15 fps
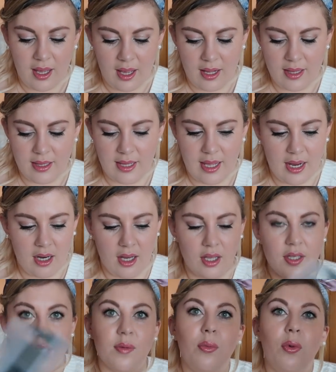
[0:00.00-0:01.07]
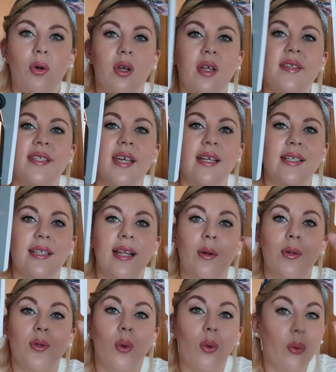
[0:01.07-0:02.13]
And then a smaller set, and that
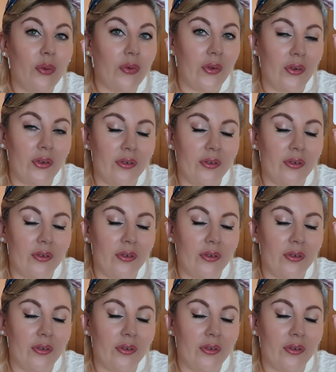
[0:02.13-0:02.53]
was also